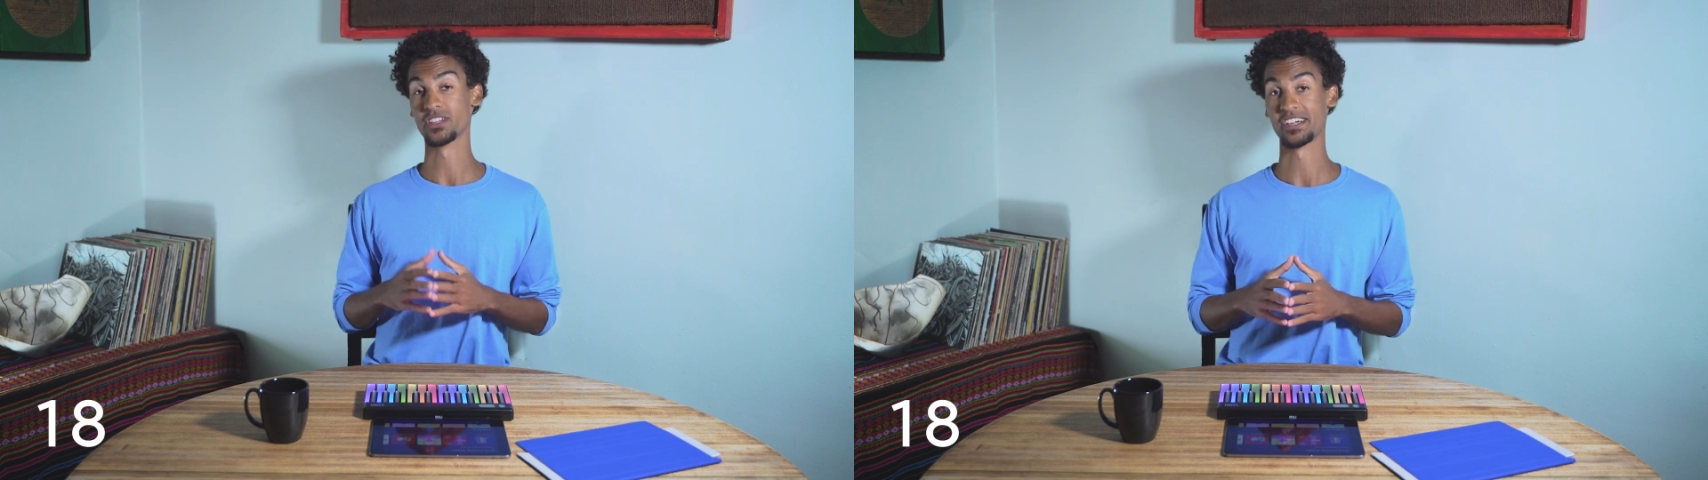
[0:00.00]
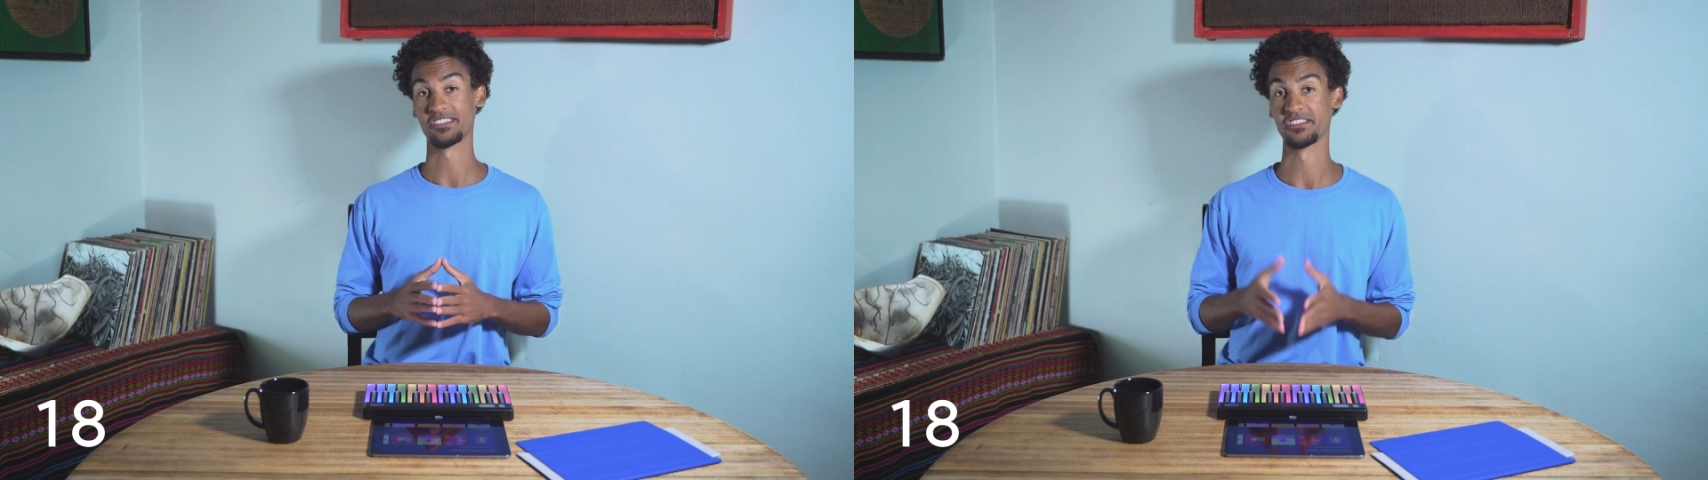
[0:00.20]

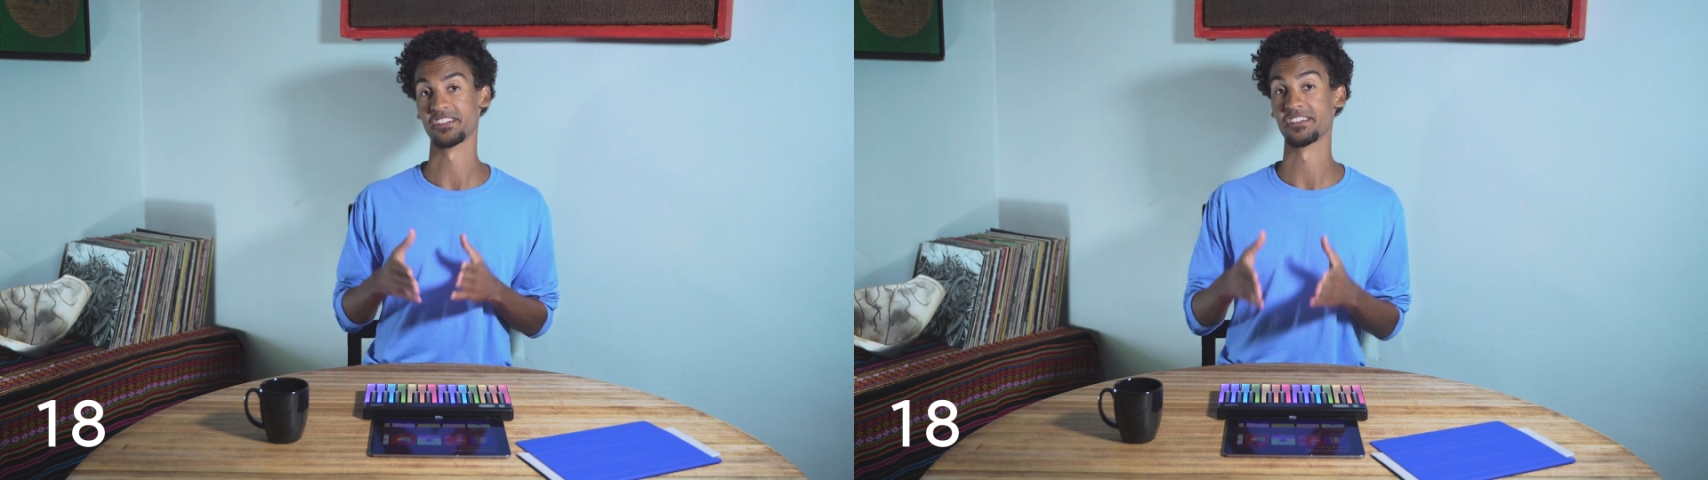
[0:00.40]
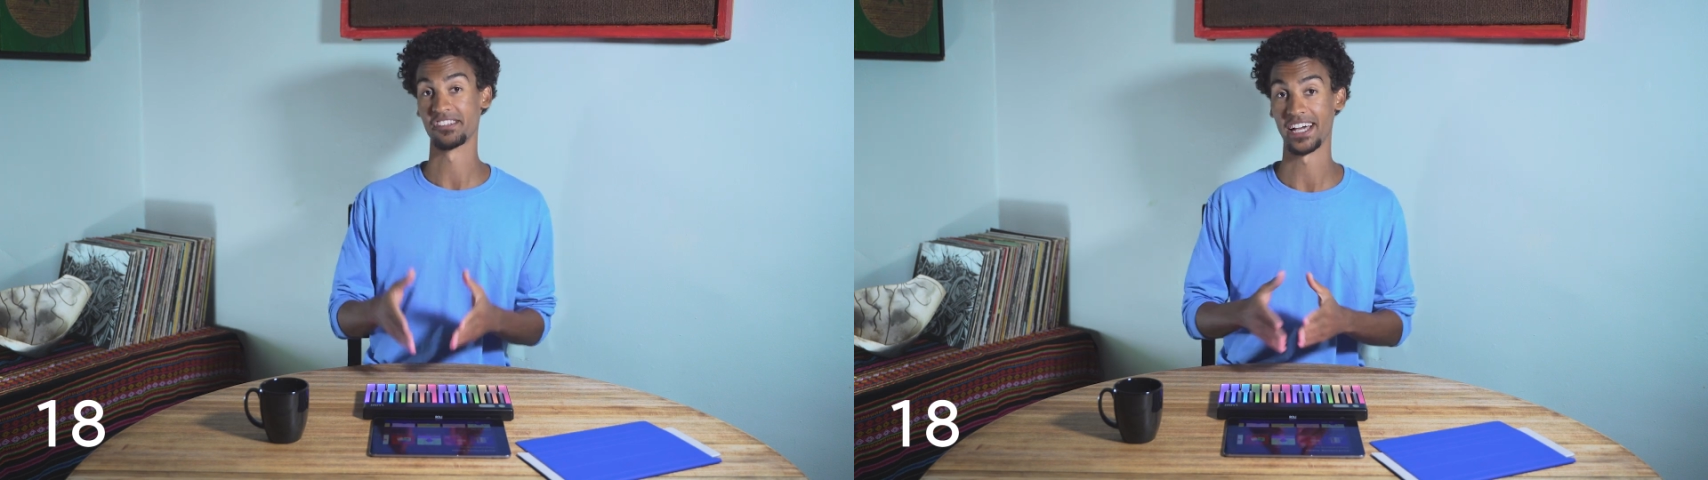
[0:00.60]
lessons
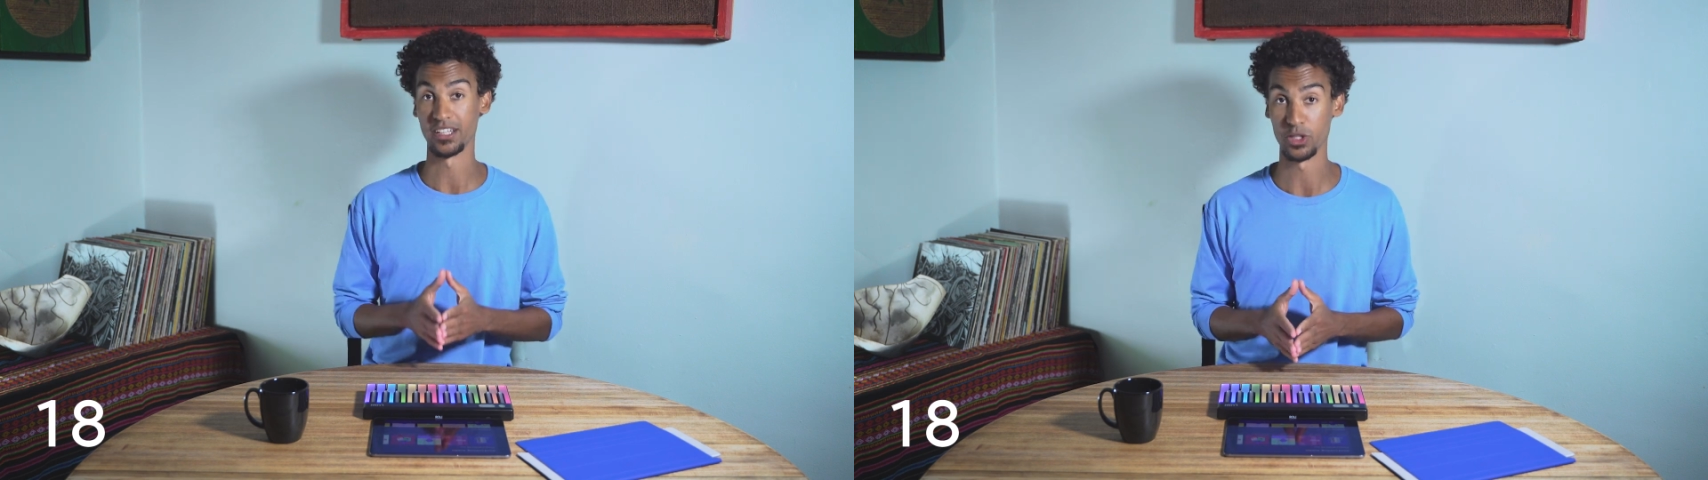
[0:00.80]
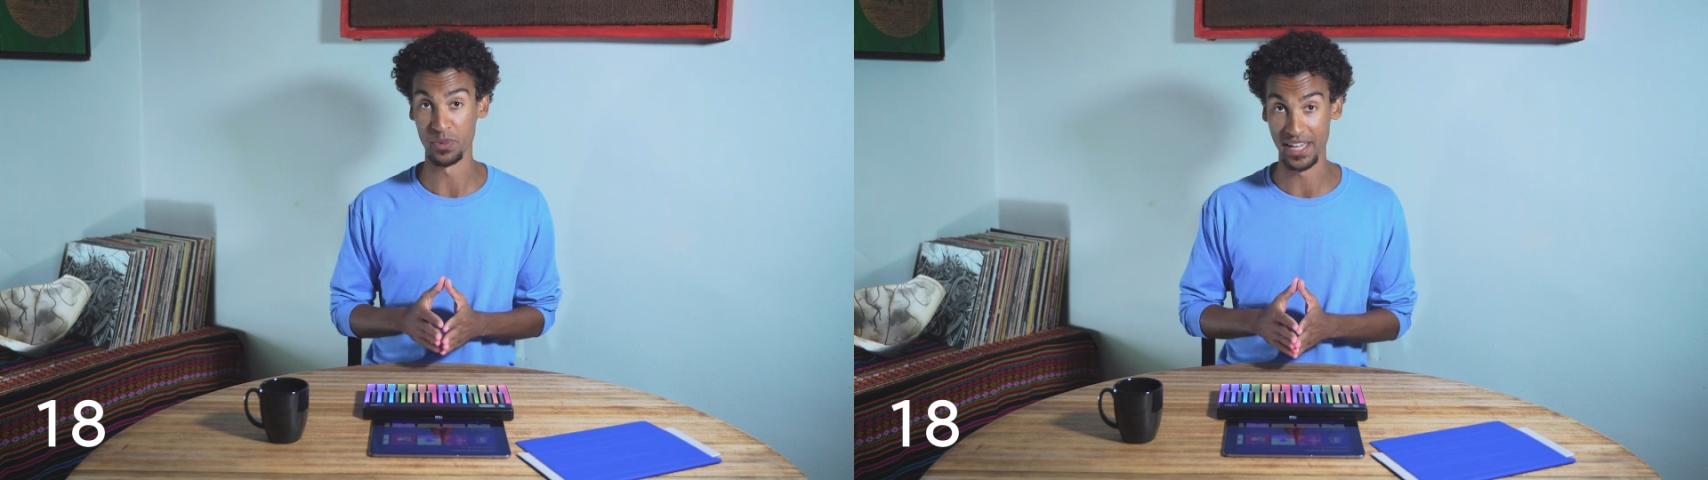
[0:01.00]
inside
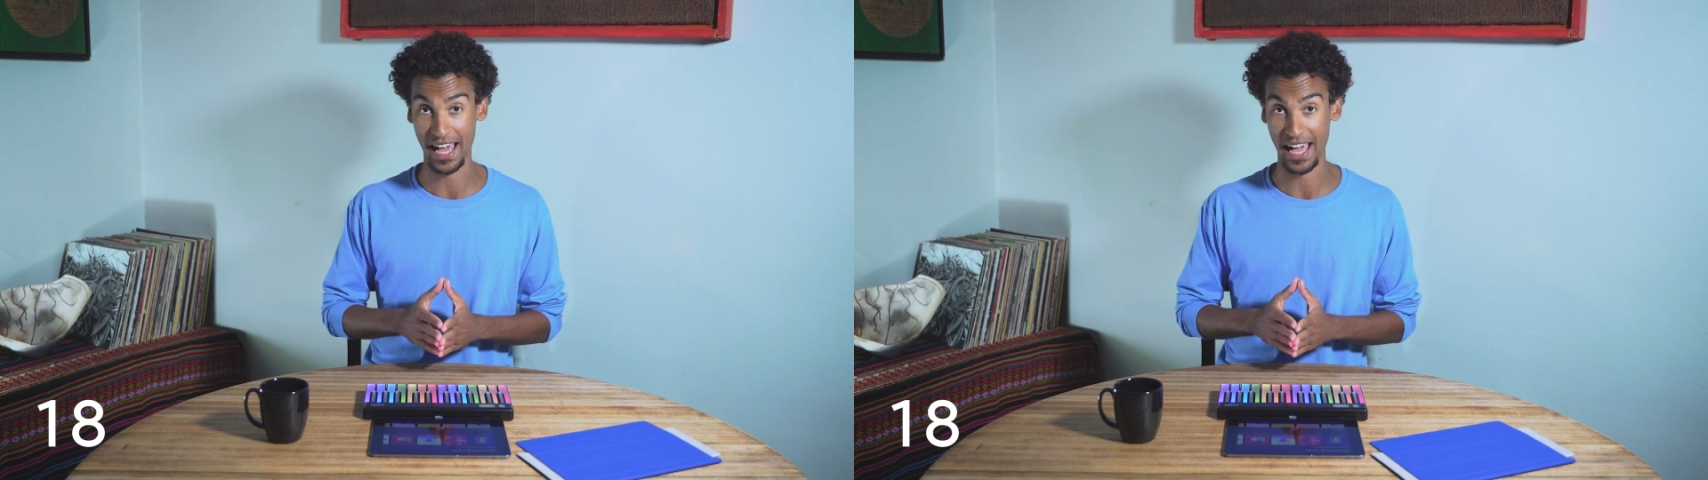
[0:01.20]
the LUMI